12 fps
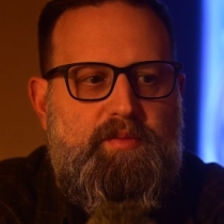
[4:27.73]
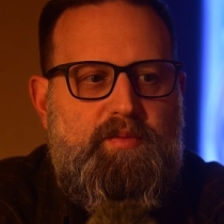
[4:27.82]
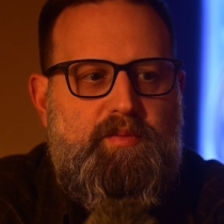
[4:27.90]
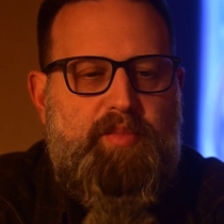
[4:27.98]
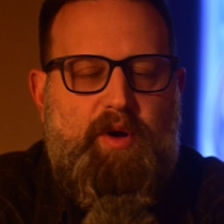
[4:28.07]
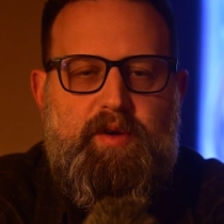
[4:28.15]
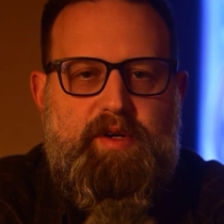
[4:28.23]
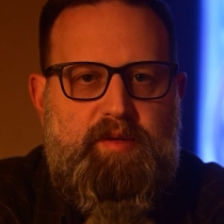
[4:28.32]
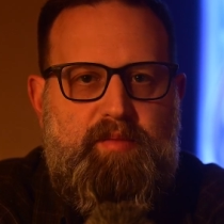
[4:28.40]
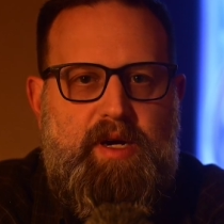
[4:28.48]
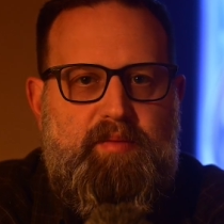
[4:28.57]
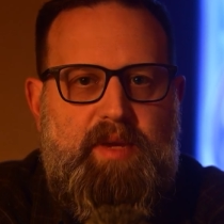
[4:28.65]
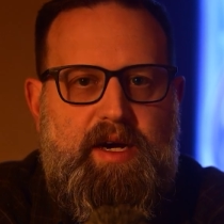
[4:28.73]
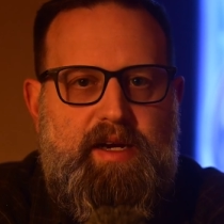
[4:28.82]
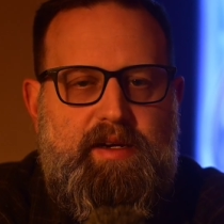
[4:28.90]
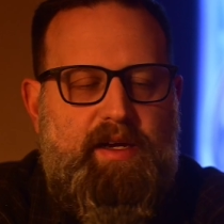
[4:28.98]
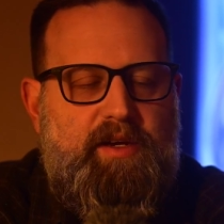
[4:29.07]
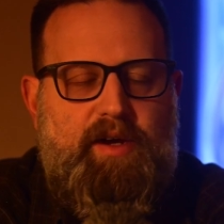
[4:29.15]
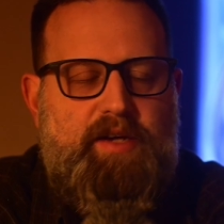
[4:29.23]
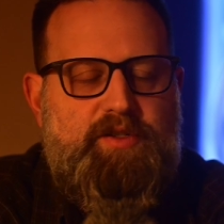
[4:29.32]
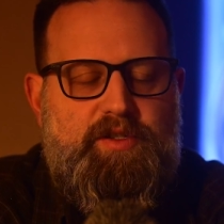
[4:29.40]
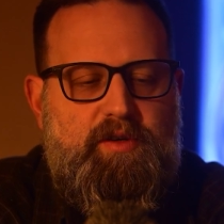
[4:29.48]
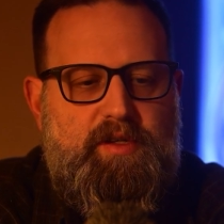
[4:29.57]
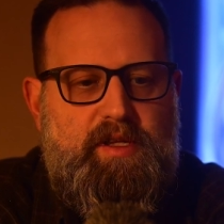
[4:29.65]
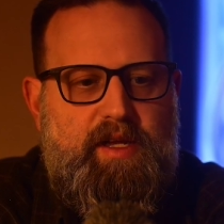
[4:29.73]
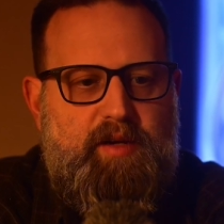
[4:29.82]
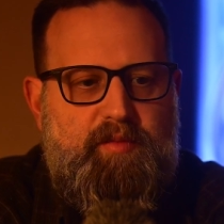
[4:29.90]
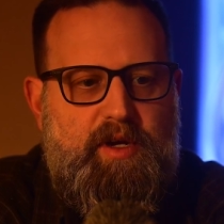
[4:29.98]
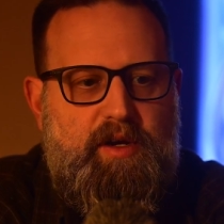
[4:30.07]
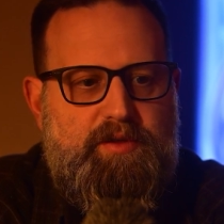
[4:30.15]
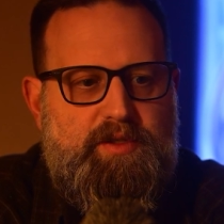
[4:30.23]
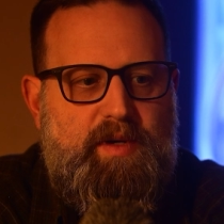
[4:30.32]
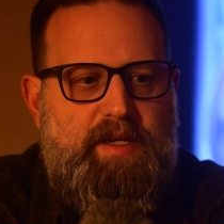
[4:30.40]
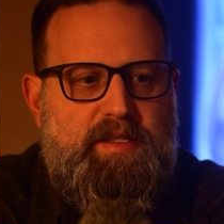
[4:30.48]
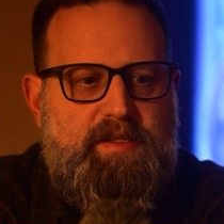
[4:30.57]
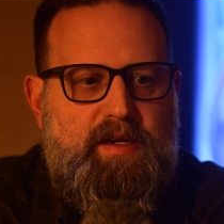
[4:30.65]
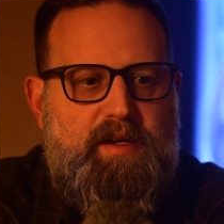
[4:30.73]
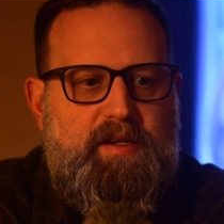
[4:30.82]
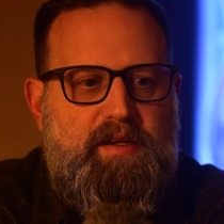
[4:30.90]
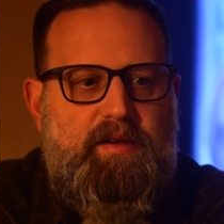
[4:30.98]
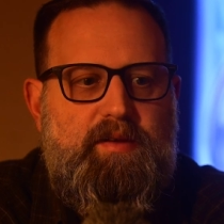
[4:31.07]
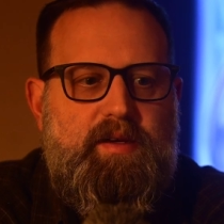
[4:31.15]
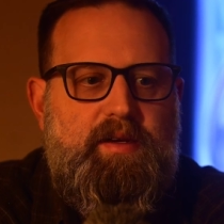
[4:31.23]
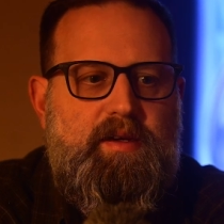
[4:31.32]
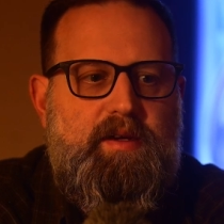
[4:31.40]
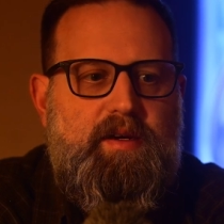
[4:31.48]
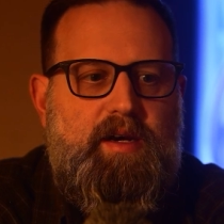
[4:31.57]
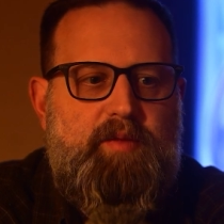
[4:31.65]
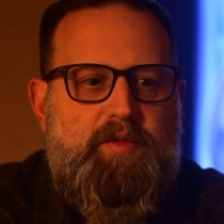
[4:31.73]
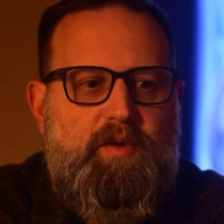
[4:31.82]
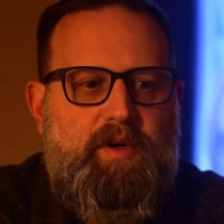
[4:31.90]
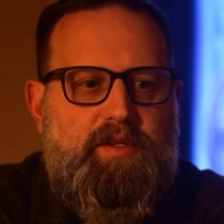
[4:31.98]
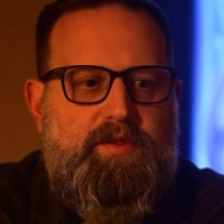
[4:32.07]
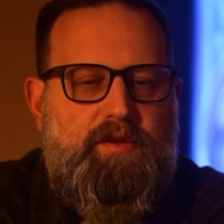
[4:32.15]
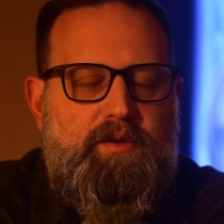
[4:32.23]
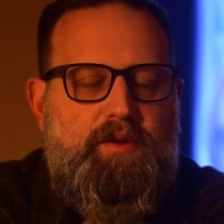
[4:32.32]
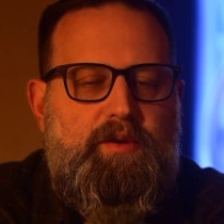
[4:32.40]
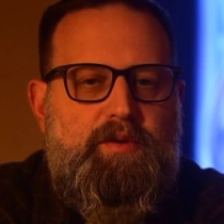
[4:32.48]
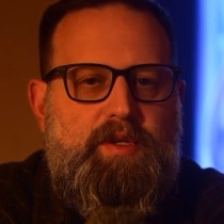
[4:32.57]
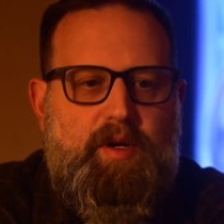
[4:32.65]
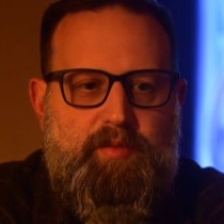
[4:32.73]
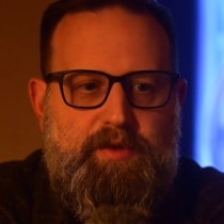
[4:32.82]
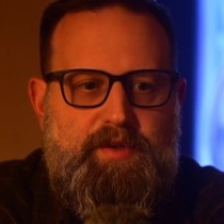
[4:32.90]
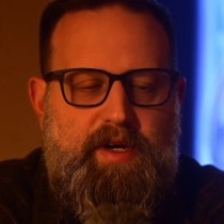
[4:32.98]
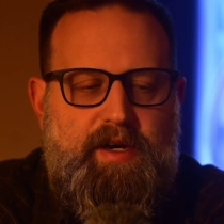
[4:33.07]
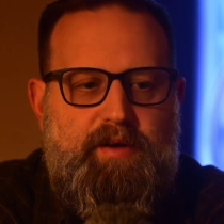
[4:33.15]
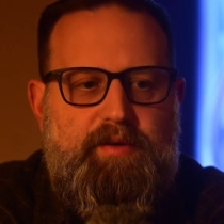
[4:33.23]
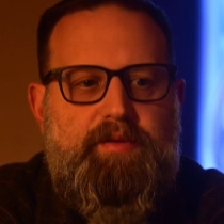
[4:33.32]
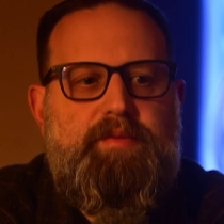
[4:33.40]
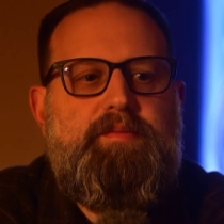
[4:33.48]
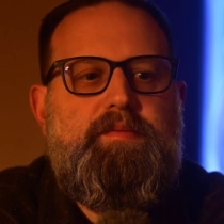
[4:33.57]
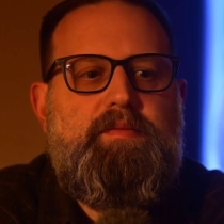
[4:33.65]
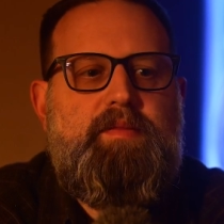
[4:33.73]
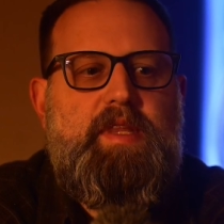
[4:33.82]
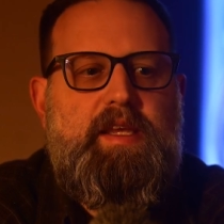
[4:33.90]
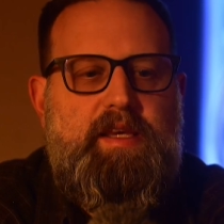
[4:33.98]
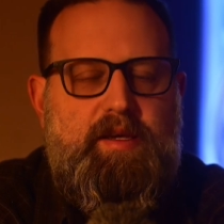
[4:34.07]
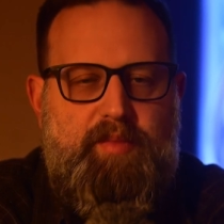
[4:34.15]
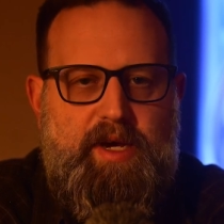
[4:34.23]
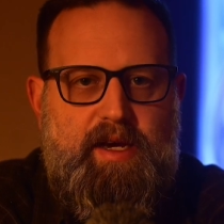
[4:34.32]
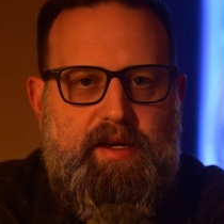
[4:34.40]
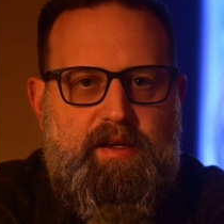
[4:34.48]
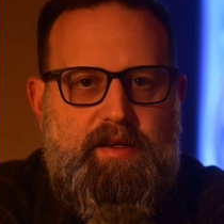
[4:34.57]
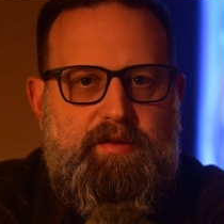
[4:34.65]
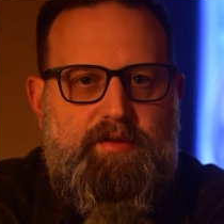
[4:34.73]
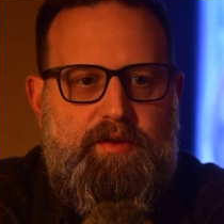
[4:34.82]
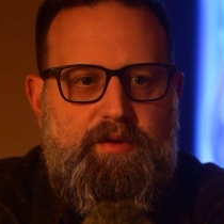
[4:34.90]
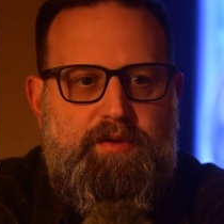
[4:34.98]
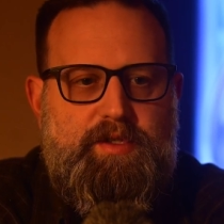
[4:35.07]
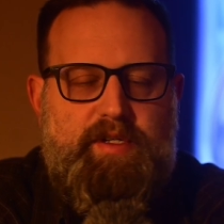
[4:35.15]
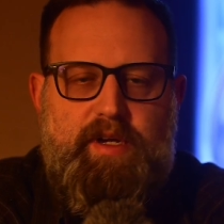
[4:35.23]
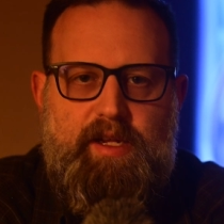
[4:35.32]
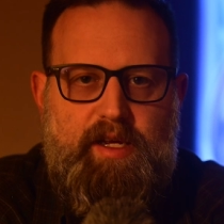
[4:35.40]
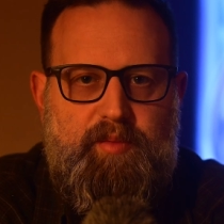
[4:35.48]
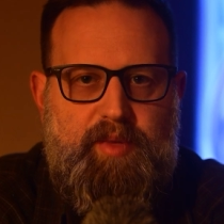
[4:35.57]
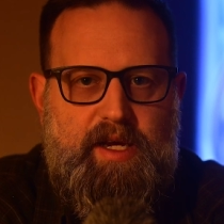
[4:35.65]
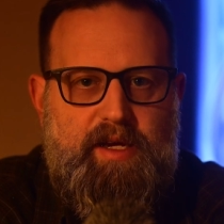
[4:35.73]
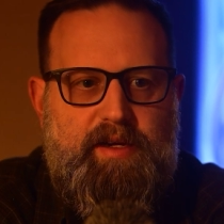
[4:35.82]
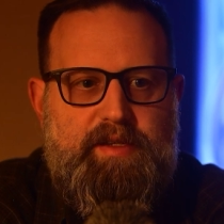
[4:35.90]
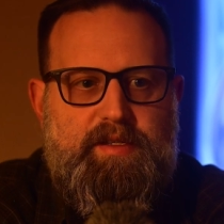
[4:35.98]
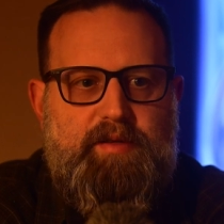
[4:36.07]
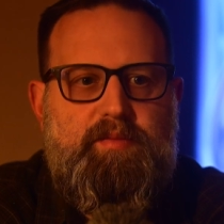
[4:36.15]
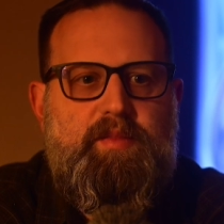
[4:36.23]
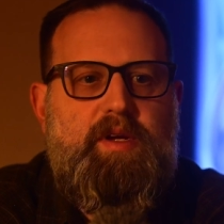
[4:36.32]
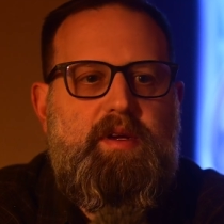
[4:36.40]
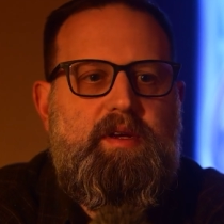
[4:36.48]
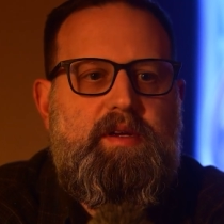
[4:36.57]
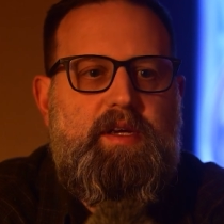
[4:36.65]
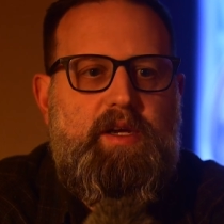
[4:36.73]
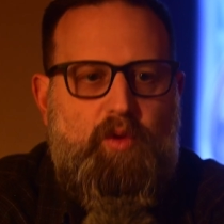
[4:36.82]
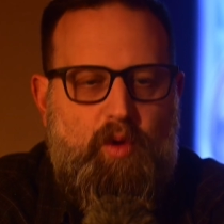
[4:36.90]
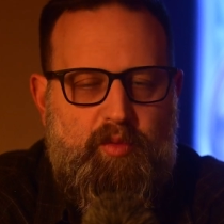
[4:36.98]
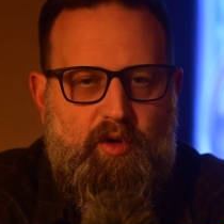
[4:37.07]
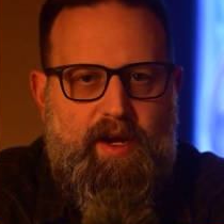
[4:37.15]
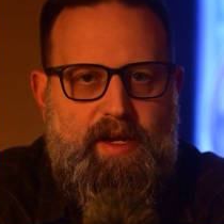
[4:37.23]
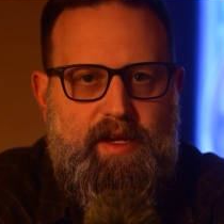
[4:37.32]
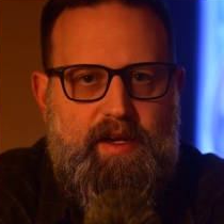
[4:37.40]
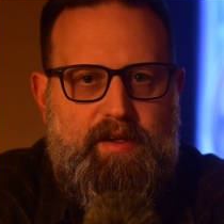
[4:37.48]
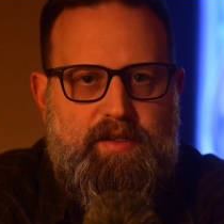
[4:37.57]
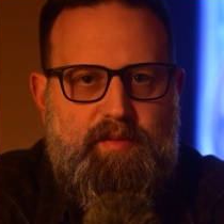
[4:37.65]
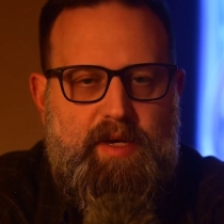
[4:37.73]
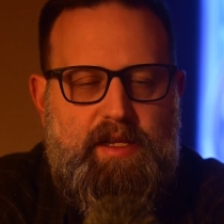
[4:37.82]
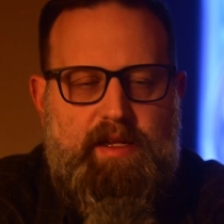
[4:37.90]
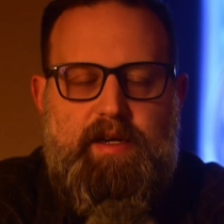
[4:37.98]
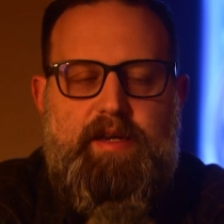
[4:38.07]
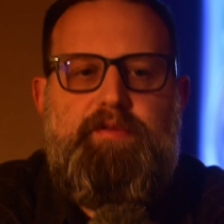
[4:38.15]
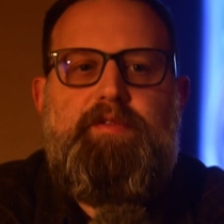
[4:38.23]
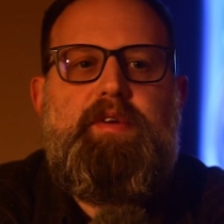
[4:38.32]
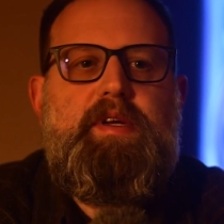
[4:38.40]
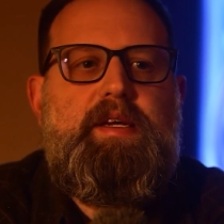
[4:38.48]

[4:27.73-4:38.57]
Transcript: burned in my mind, I just couldn't let them go. So I decided I'm going to double down, get back into studying paganism, incorporating it into my life,